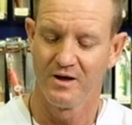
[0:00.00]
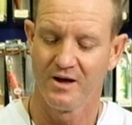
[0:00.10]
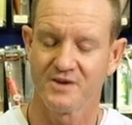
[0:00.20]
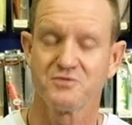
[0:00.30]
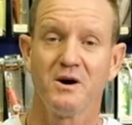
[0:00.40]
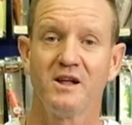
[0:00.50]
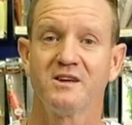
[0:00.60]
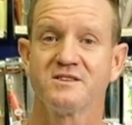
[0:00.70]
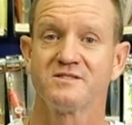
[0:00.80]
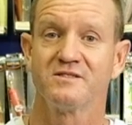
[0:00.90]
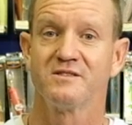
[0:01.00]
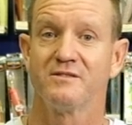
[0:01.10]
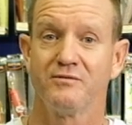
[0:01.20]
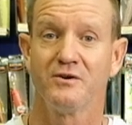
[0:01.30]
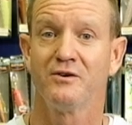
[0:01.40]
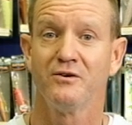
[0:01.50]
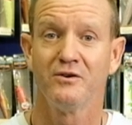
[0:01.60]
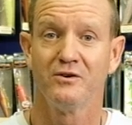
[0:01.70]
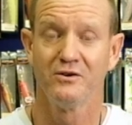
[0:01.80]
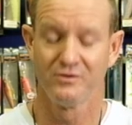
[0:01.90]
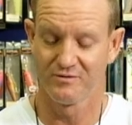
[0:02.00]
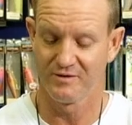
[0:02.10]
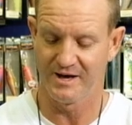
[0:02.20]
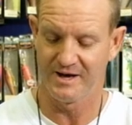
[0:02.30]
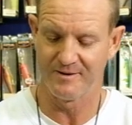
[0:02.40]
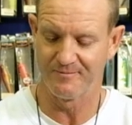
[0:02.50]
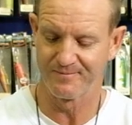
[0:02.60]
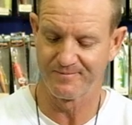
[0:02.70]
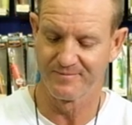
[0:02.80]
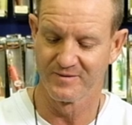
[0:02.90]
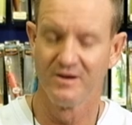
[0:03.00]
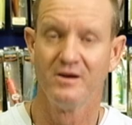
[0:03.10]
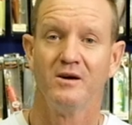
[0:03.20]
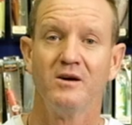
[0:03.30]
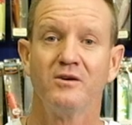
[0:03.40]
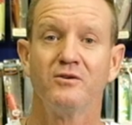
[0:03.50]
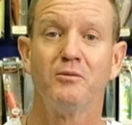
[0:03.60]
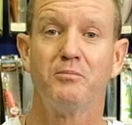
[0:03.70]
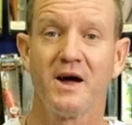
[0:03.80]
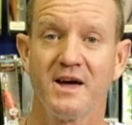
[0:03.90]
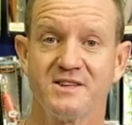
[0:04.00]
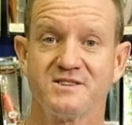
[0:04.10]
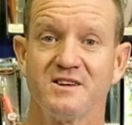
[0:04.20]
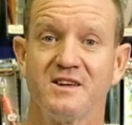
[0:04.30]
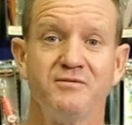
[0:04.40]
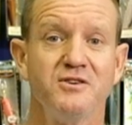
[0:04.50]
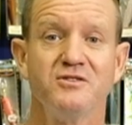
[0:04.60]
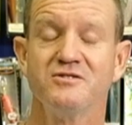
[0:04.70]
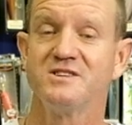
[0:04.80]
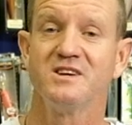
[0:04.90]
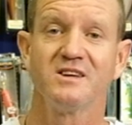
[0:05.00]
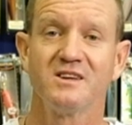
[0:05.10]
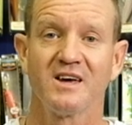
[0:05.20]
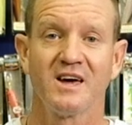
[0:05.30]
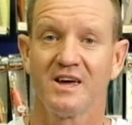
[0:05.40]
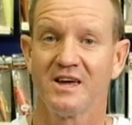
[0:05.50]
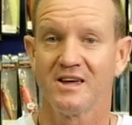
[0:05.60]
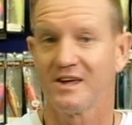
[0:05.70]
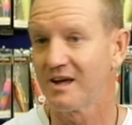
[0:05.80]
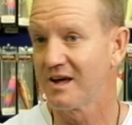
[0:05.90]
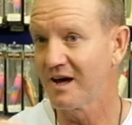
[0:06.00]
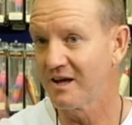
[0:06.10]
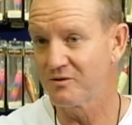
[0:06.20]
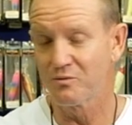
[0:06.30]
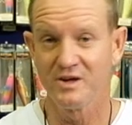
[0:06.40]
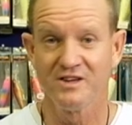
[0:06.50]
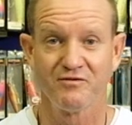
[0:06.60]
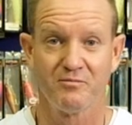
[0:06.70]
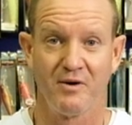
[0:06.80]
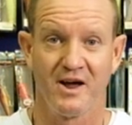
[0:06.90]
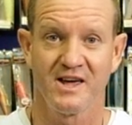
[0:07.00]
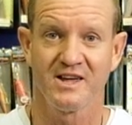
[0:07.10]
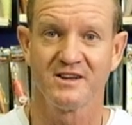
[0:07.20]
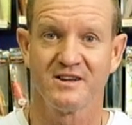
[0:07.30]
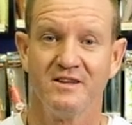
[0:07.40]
as well as for um, your braids. If you're using a eight weave braid,